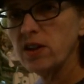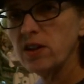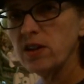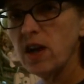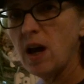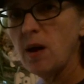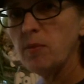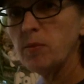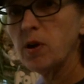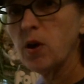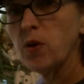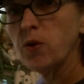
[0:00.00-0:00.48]

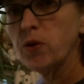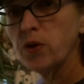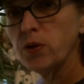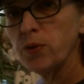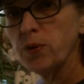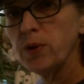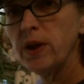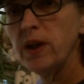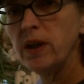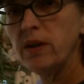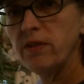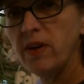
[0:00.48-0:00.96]
top and go
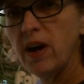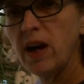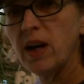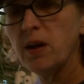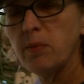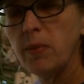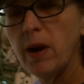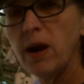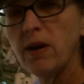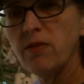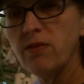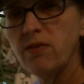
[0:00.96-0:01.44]
3
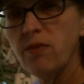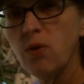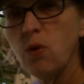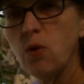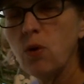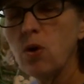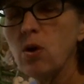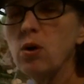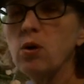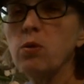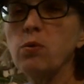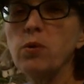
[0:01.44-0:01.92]
divided by
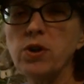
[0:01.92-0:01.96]
4,